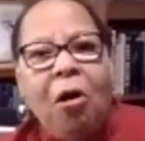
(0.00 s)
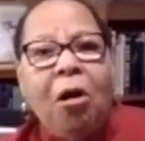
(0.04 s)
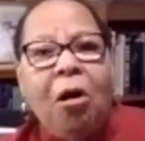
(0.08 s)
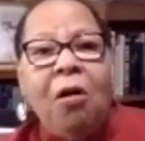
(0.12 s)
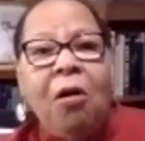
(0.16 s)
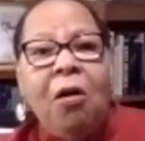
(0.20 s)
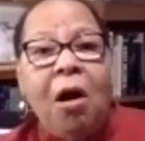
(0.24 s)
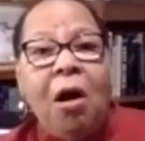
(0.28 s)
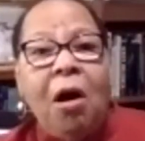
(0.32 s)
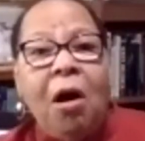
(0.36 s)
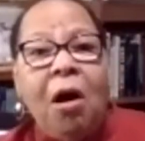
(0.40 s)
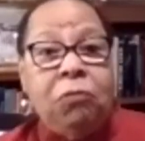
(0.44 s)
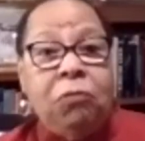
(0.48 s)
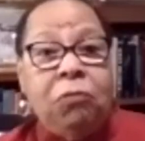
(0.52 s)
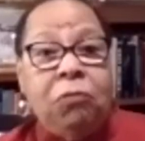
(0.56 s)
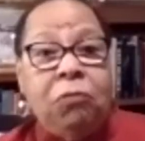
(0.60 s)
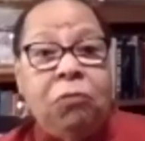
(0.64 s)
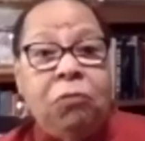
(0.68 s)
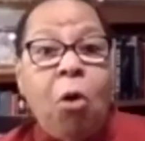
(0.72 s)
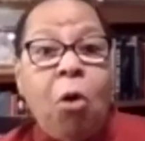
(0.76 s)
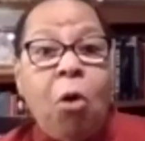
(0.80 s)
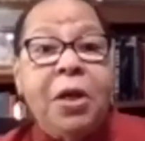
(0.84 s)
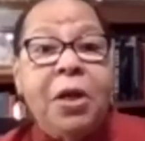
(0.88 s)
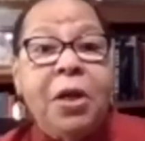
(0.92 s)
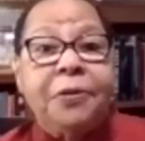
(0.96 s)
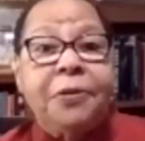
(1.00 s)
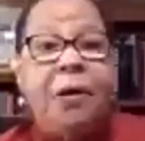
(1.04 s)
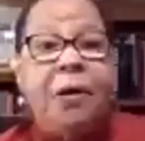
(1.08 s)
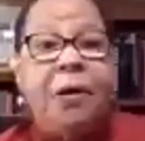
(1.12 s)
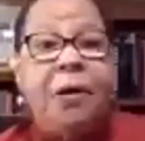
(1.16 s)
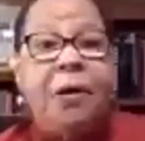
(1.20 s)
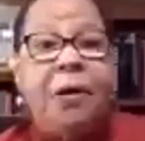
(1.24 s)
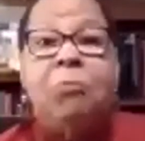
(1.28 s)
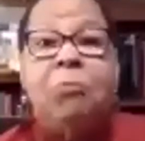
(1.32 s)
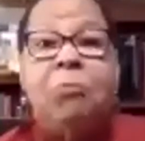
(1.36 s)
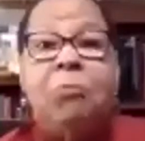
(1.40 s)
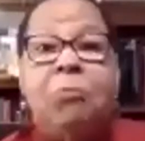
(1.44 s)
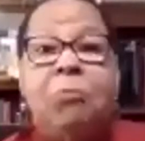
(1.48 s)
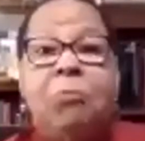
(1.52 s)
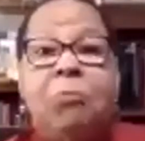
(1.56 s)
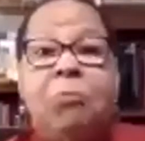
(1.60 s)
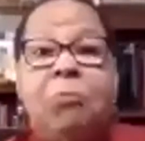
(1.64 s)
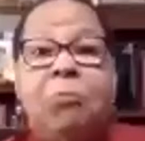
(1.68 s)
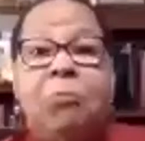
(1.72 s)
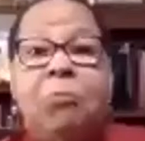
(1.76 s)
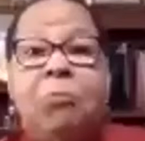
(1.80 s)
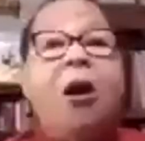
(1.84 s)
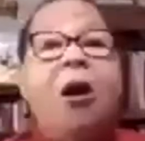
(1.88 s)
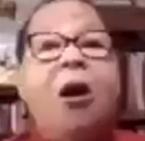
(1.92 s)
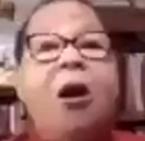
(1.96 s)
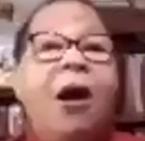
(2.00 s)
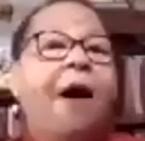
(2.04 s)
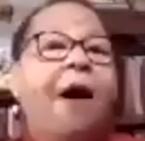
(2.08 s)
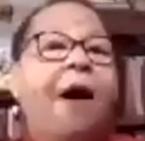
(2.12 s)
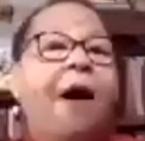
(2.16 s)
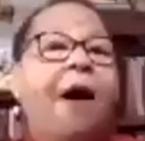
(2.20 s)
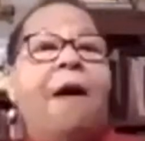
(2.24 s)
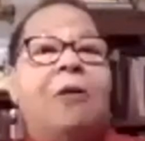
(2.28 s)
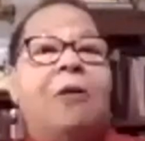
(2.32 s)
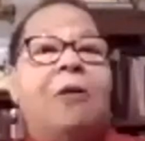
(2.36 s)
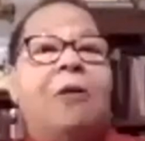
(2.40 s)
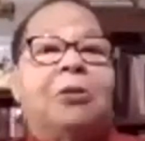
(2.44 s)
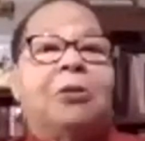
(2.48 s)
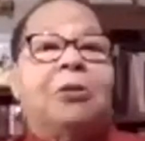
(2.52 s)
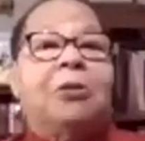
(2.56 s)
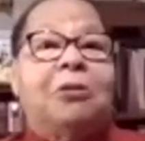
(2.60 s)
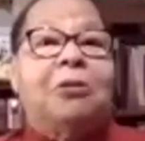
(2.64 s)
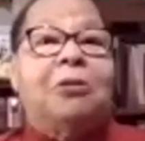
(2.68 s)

of low income are housed.